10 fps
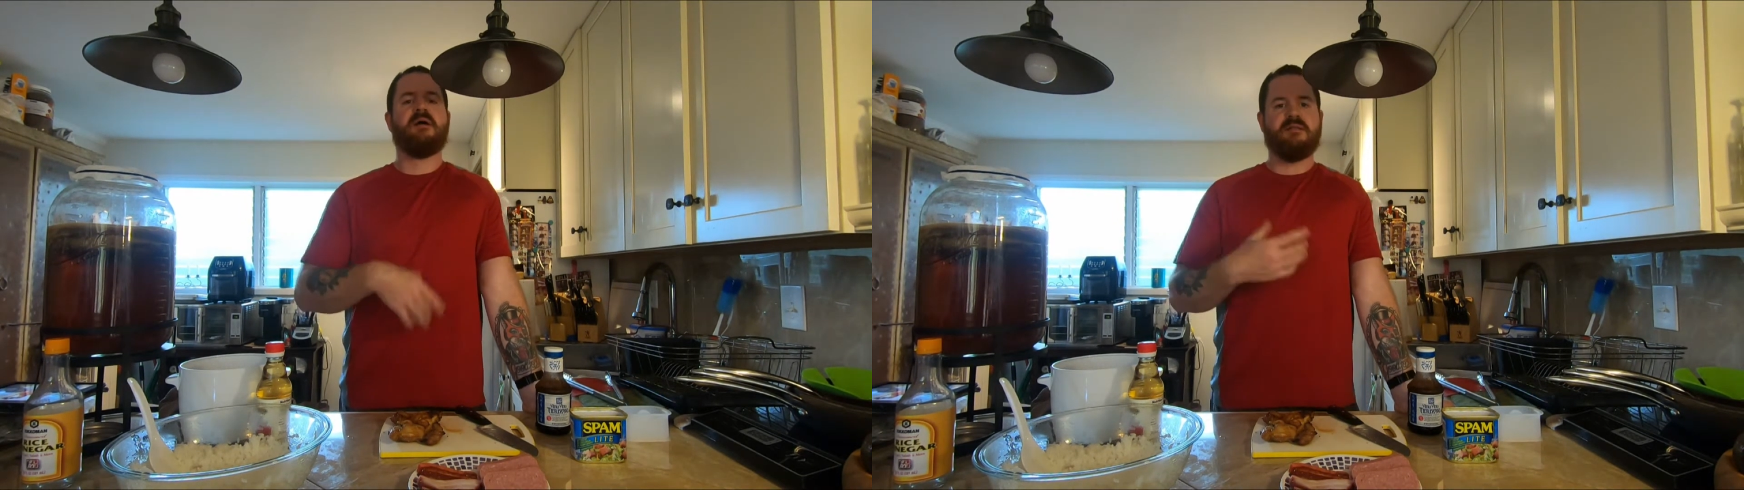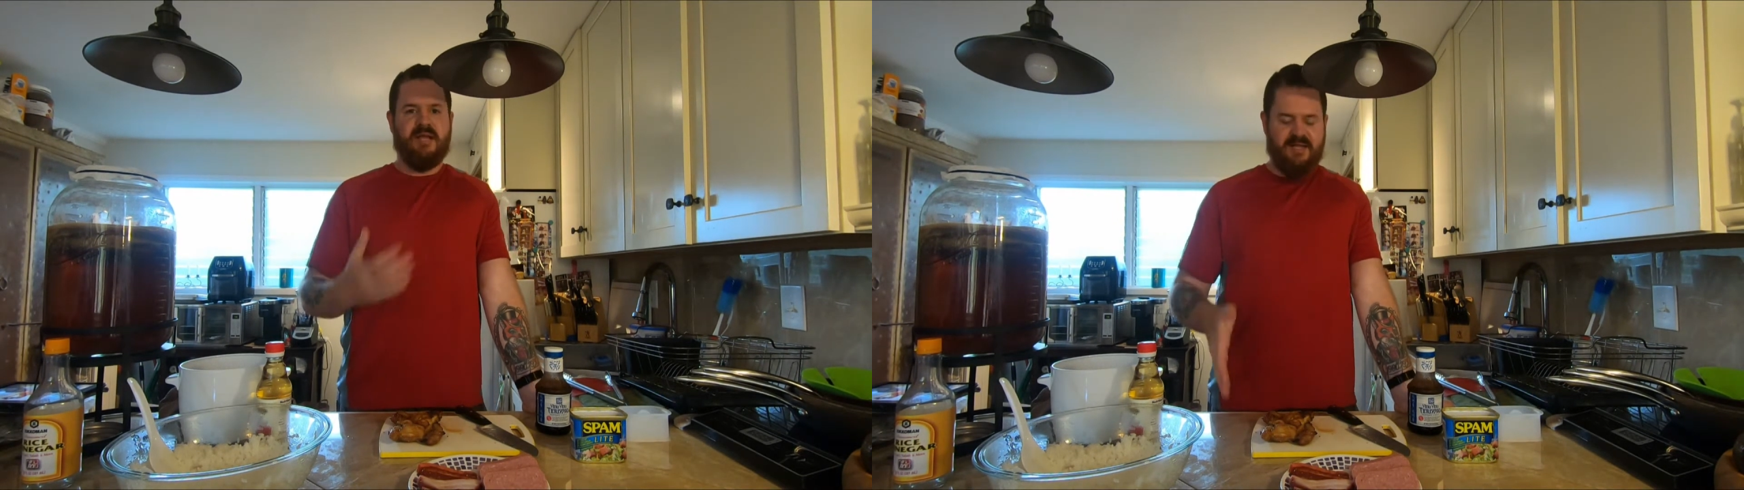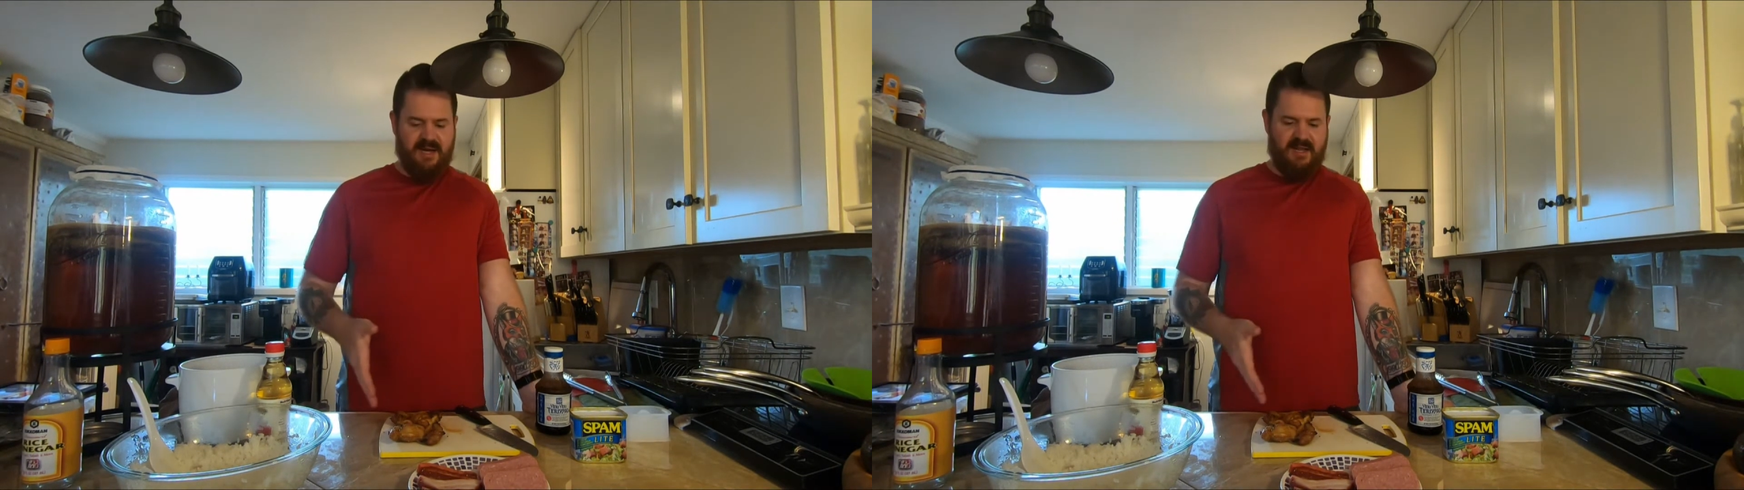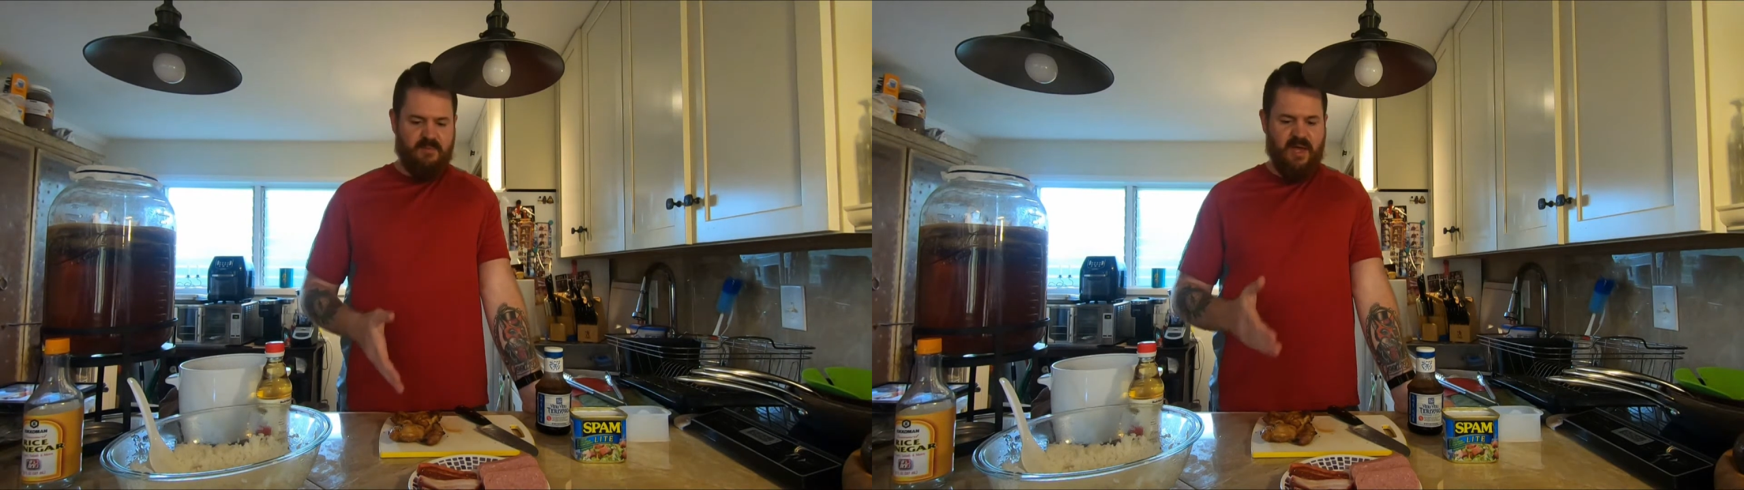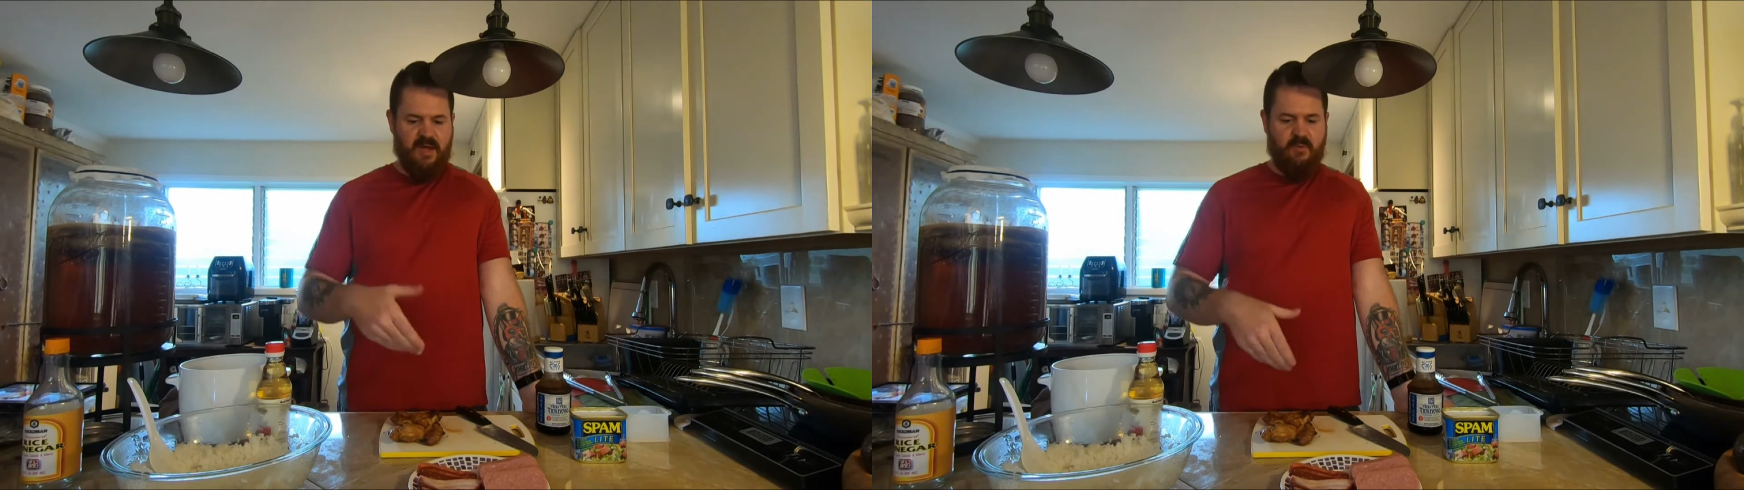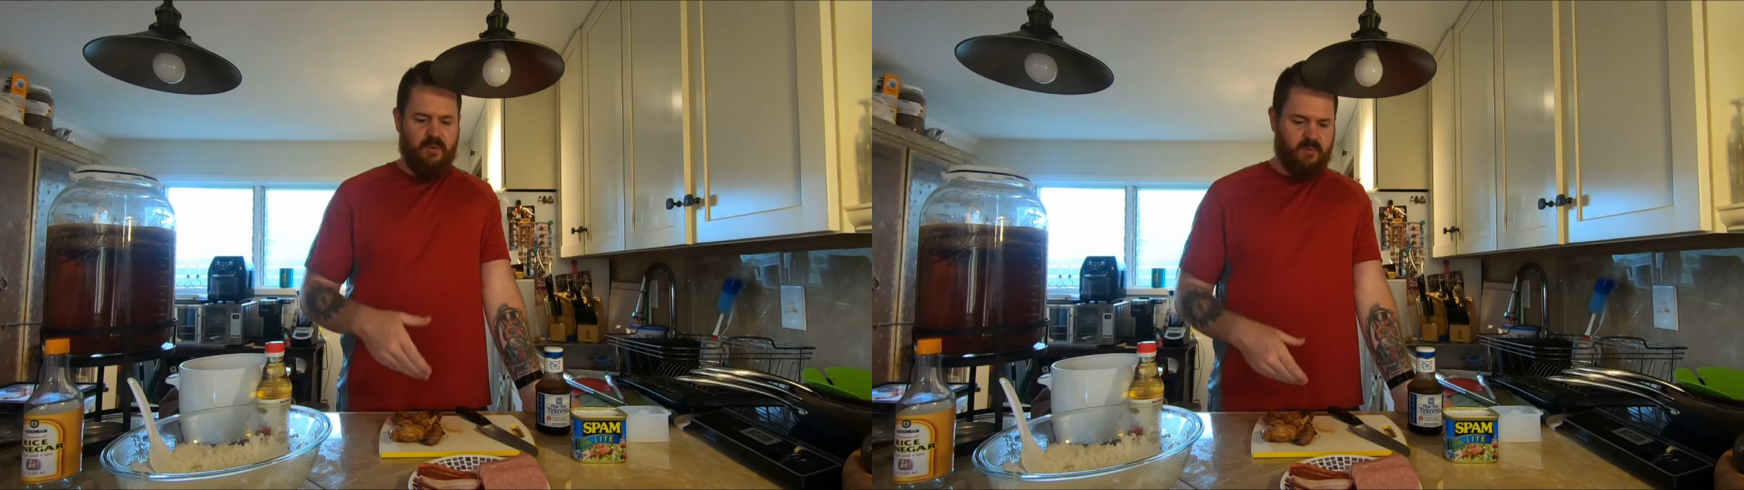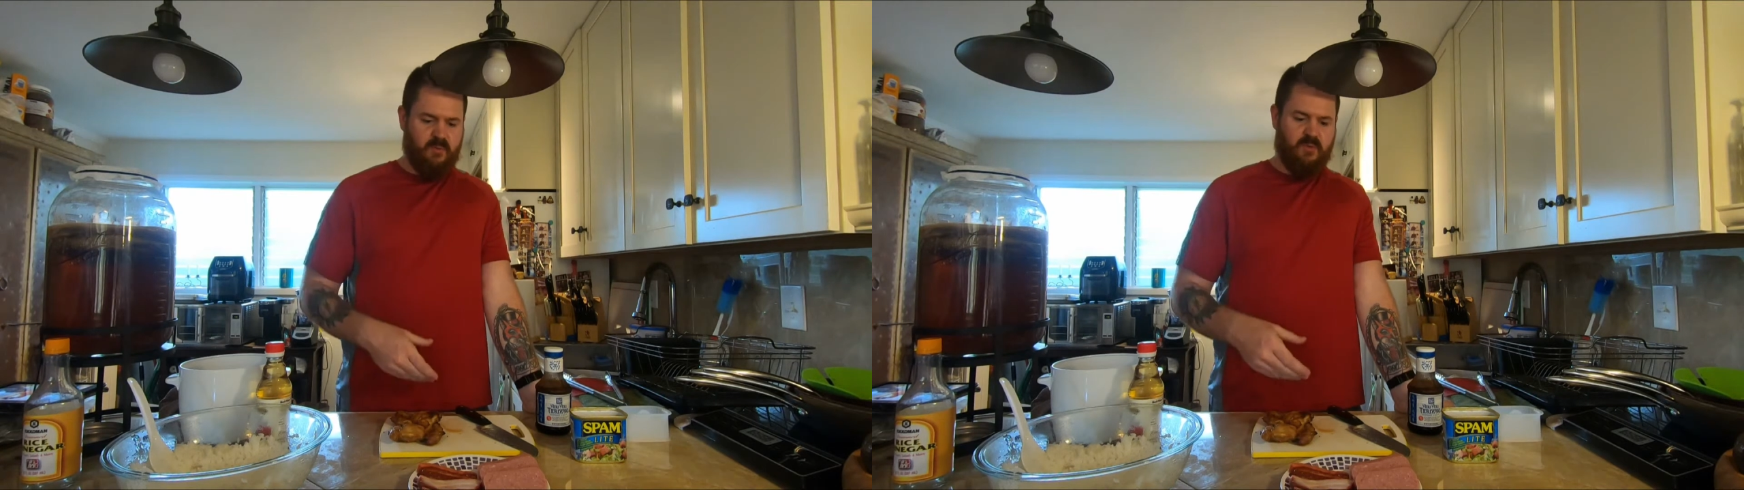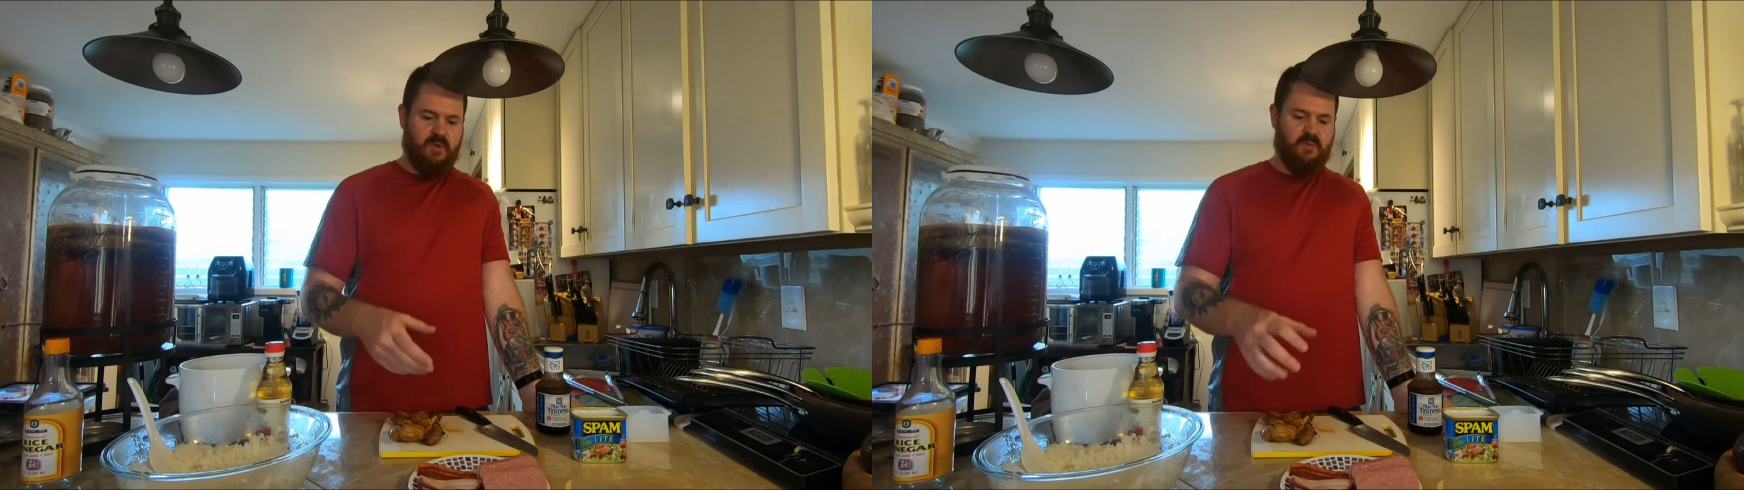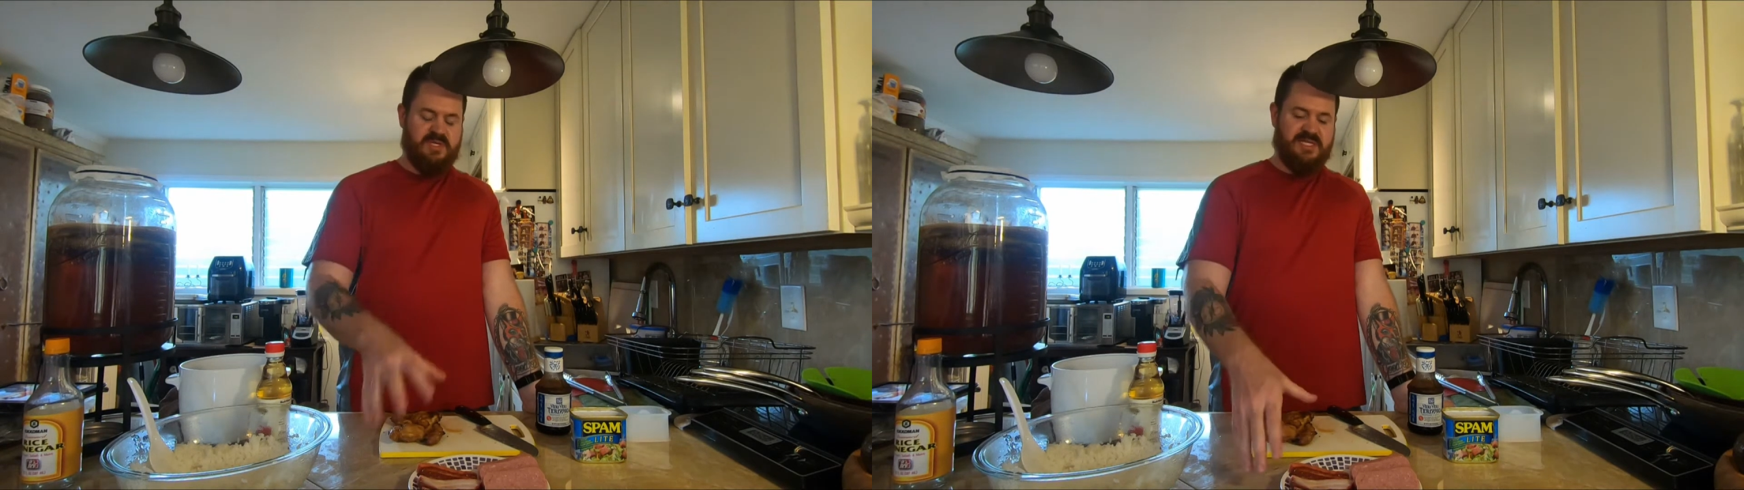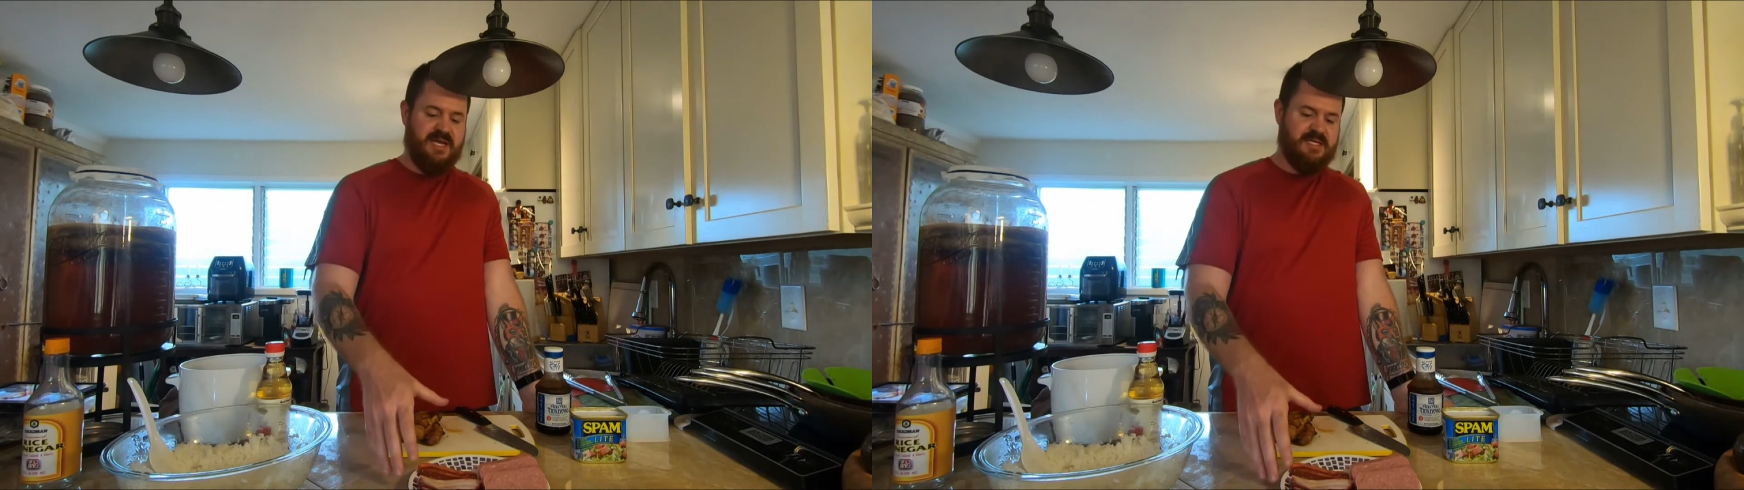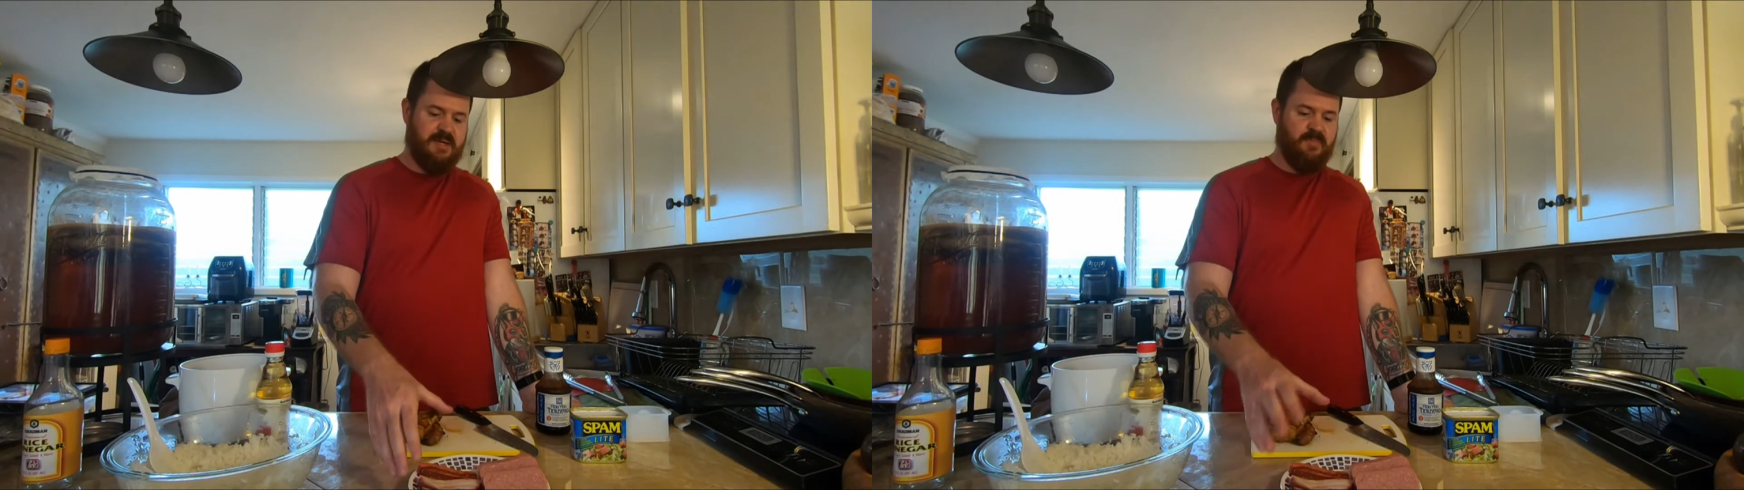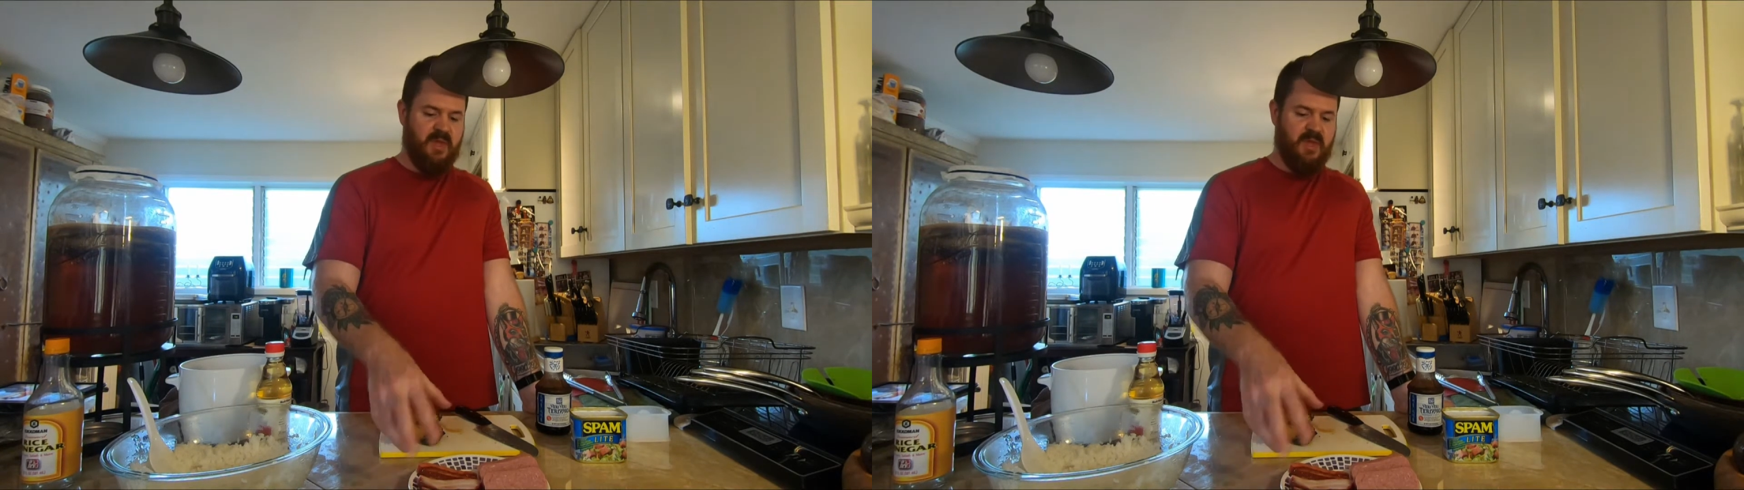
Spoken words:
take it out of the bag, and we slice it.